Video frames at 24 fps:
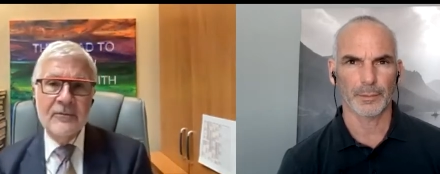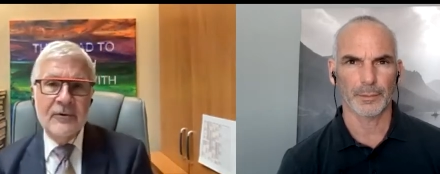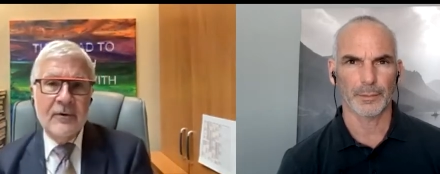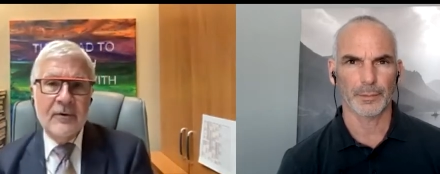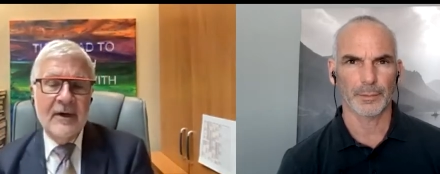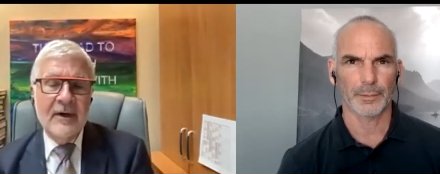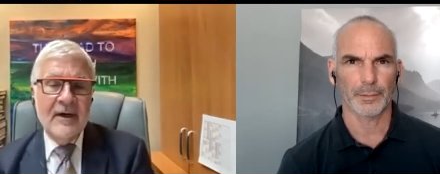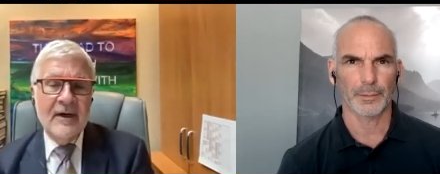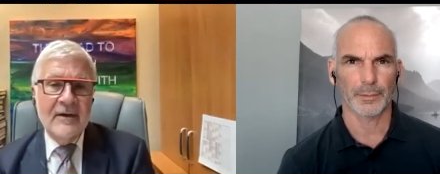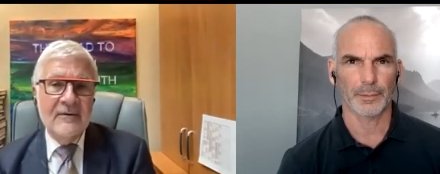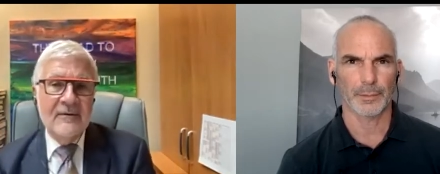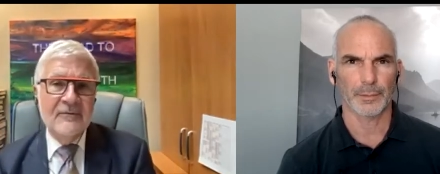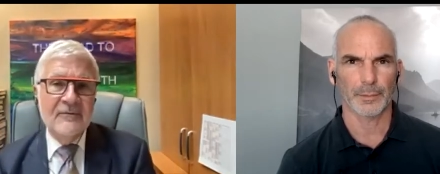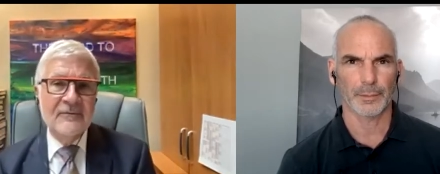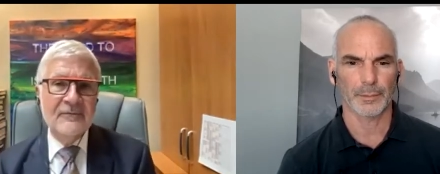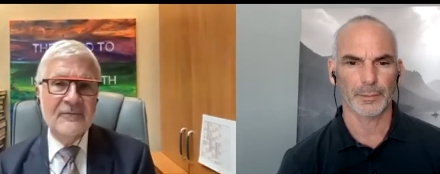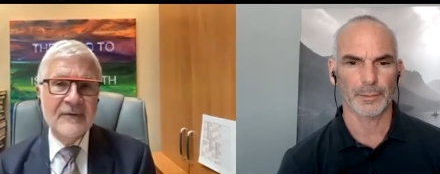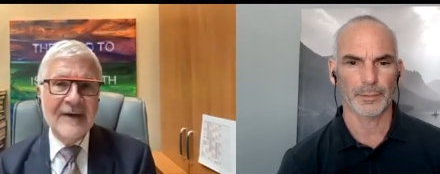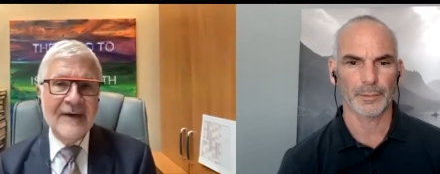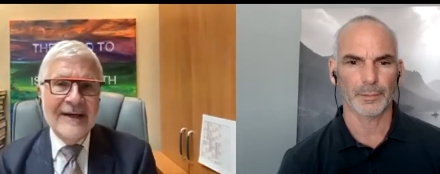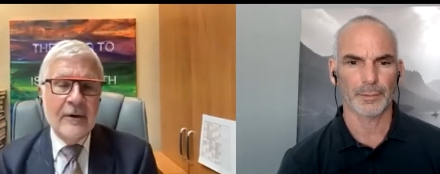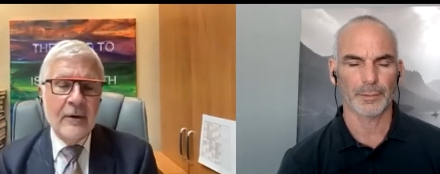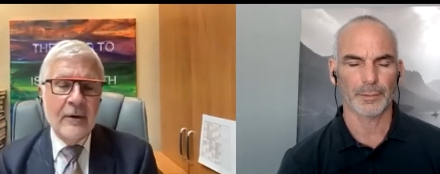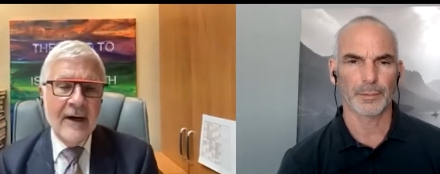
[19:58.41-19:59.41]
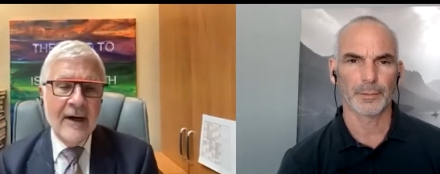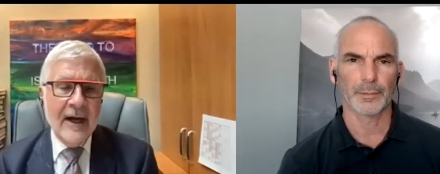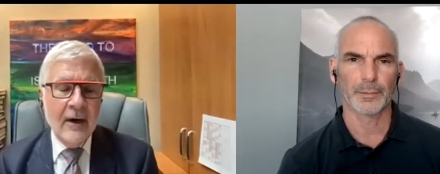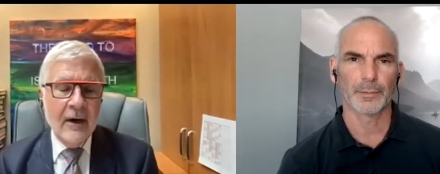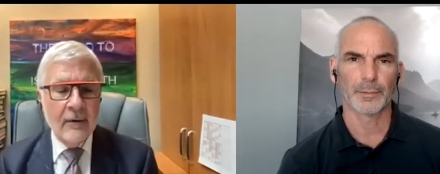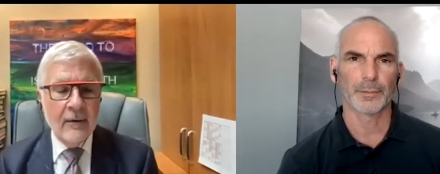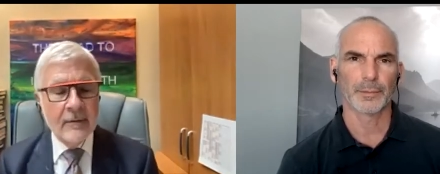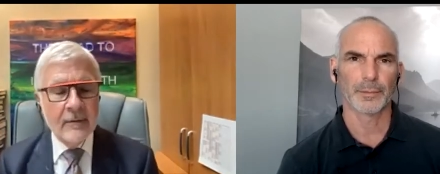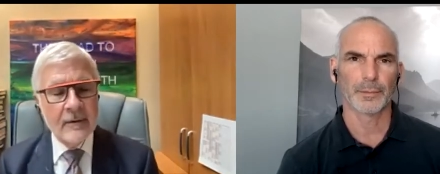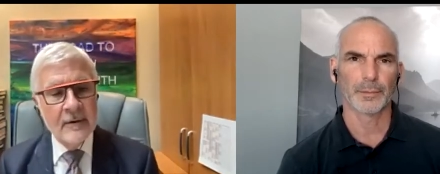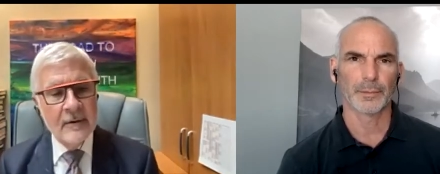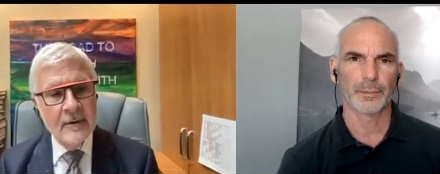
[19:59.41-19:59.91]
Speaker 1: trying to figure
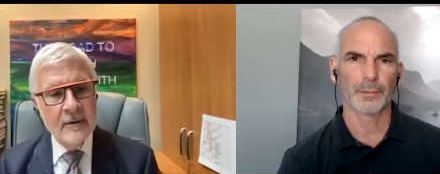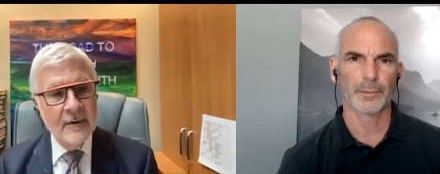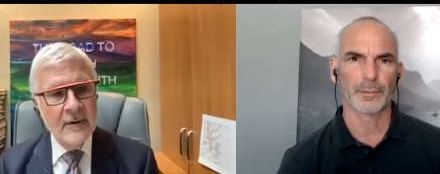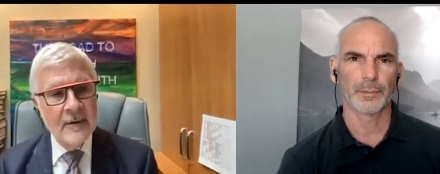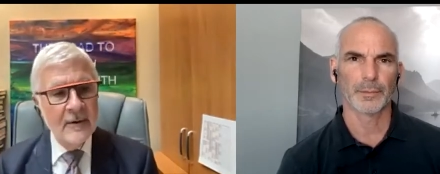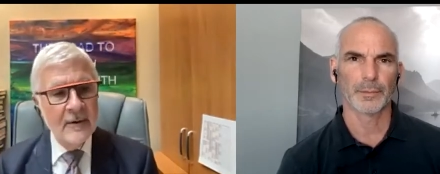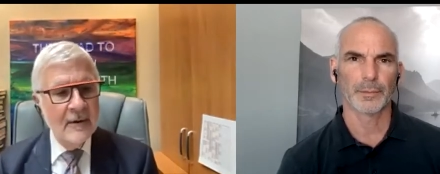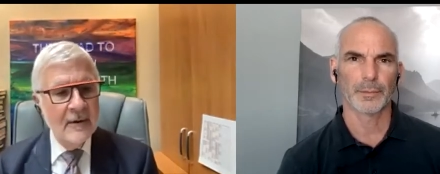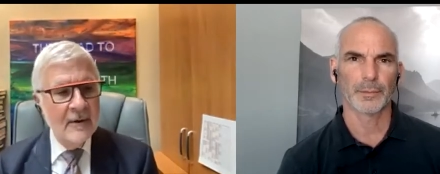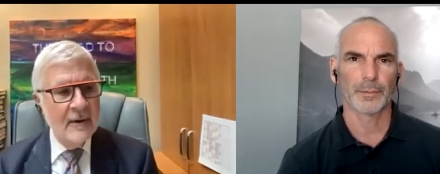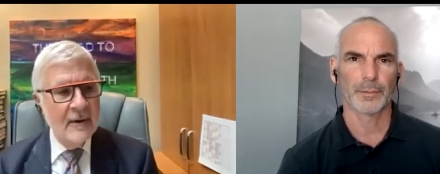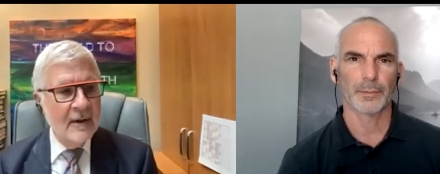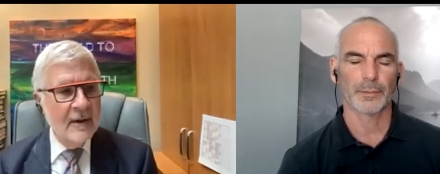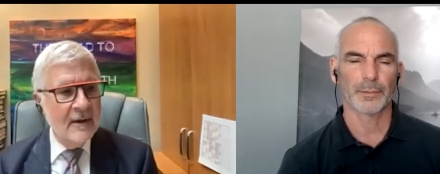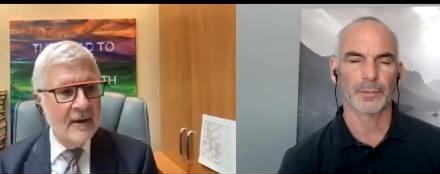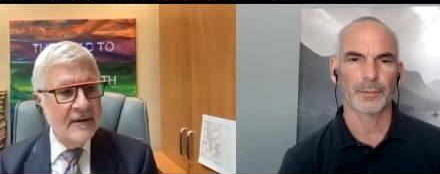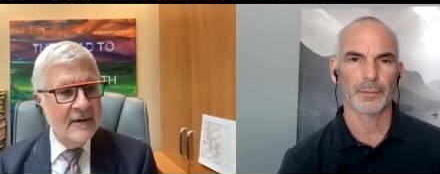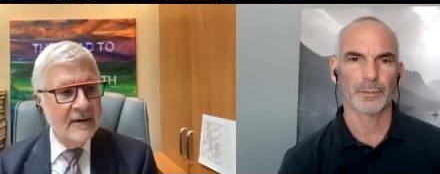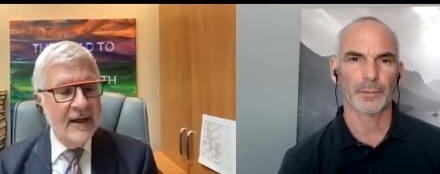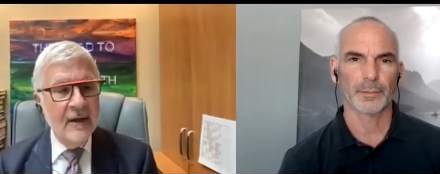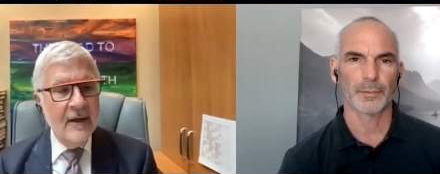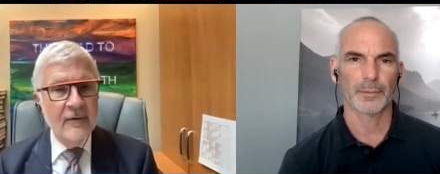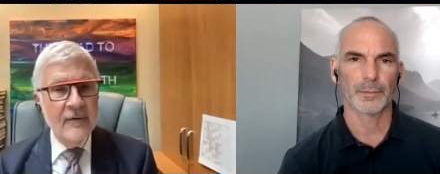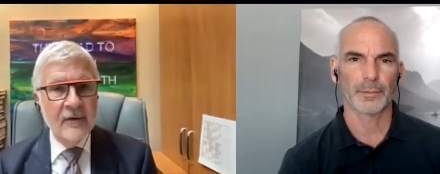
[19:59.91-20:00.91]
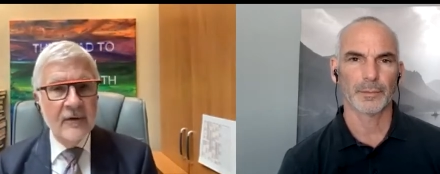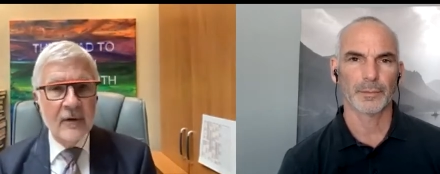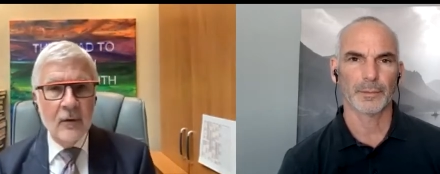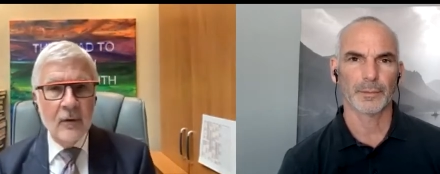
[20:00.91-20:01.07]
out another